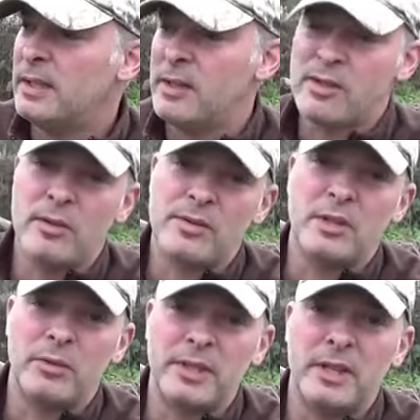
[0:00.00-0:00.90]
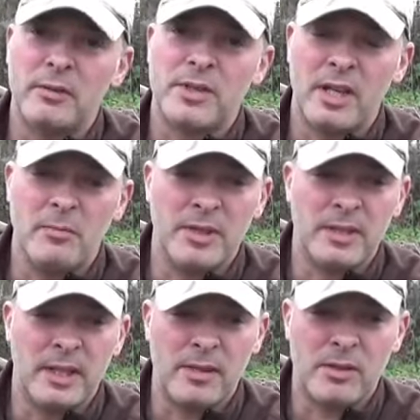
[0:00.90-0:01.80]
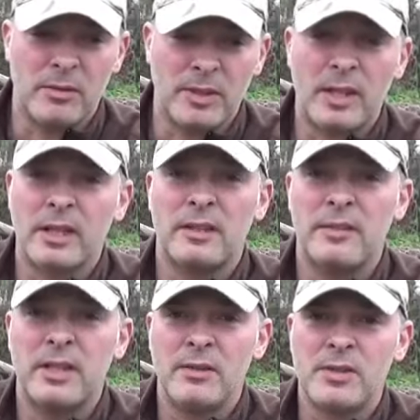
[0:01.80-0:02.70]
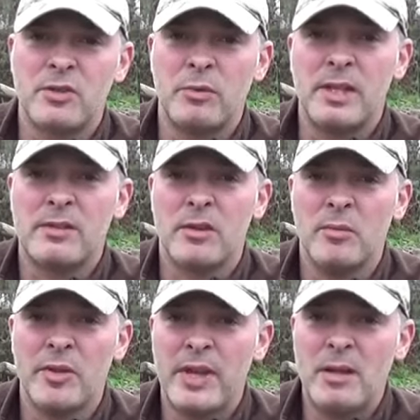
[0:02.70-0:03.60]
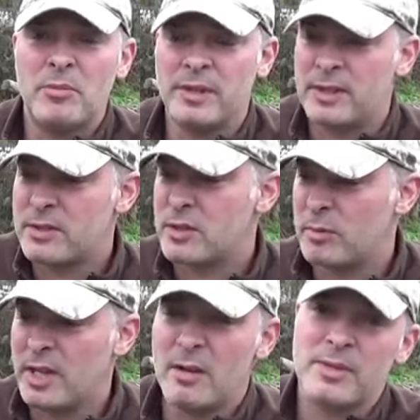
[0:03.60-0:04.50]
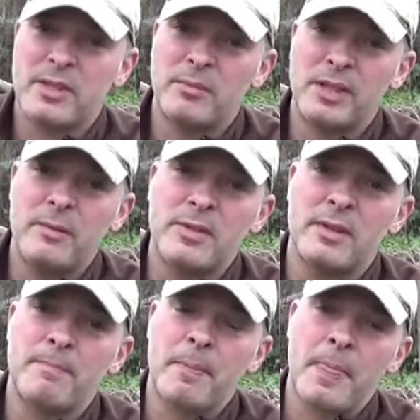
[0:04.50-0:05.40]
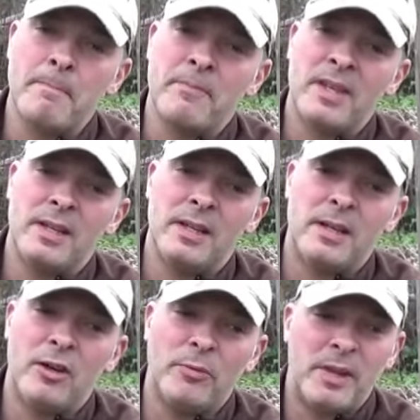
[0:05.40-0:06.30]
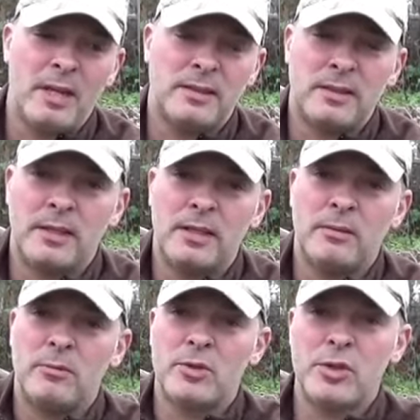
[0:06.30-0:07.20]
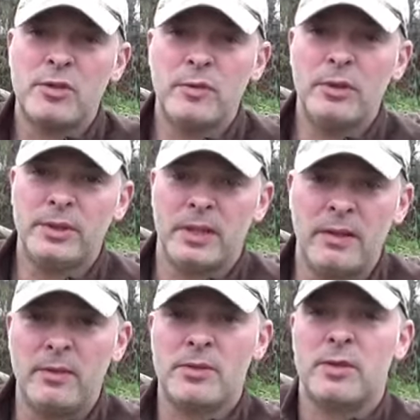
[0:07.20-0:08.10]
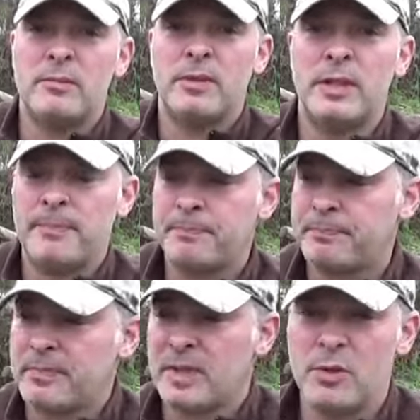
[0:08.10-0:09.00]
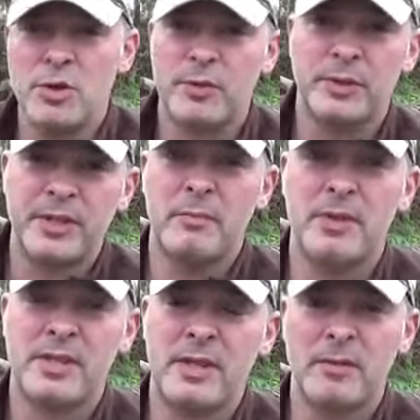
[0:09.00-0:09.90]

So I was able to get outside a bit today. So not a lot of videos this week. Sorry about that, but that's just what happens sometimes. I hope that was useful and gave you some useful tidbits there.